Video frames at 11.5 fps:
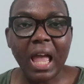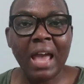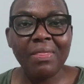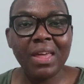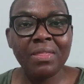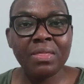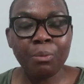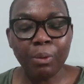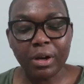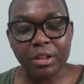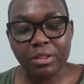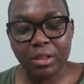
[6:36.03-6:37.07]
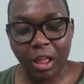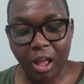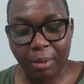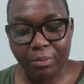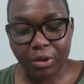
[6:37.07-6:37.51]
And then one of
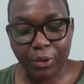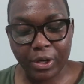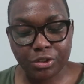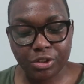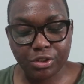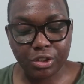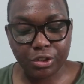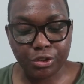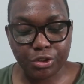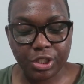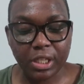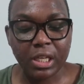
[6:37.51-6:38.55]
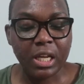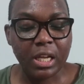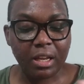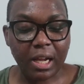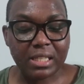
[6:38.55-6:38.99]
the questions are usually,
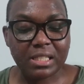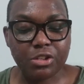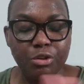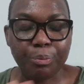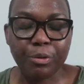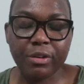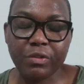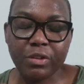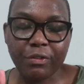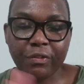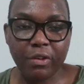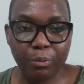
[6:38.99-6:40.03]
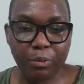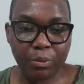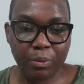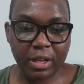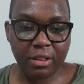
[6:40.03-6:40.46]
like I said,
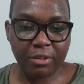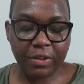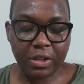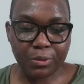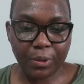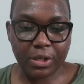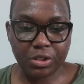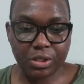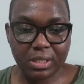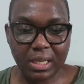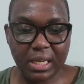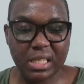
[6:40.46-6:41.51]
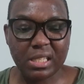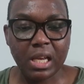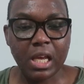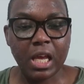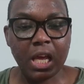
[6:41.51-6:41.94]
one of the first questions is,
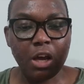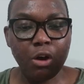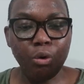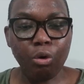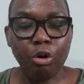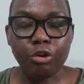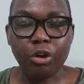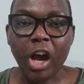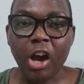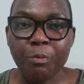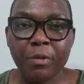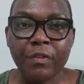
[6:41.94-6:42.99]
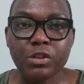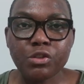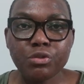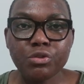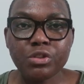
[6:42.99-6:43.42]
or your health
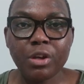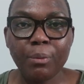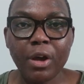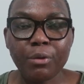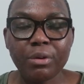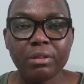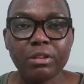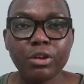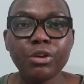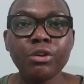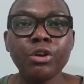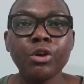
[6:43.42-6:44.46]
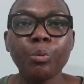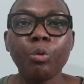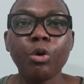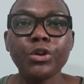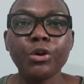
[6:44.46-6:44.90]
professionals that work with you,
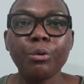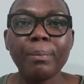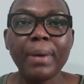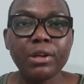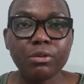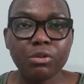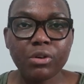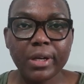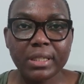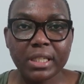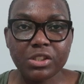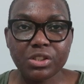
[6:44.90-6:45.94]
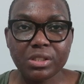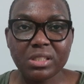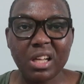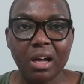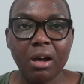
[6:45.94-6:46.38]
what your medical
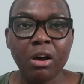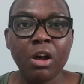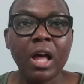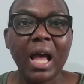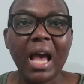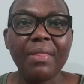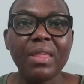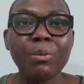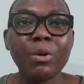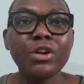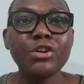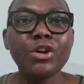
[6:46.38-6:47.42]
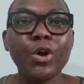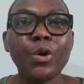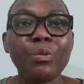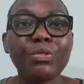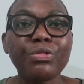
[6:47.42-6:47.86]
conditions are, and they wanna
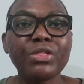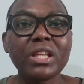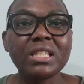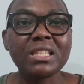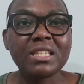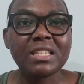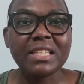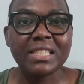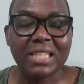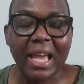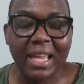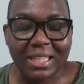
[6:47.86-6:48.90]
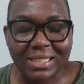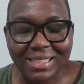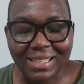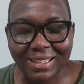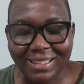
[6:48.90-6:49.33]
know the
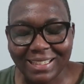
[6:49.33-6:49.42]
date.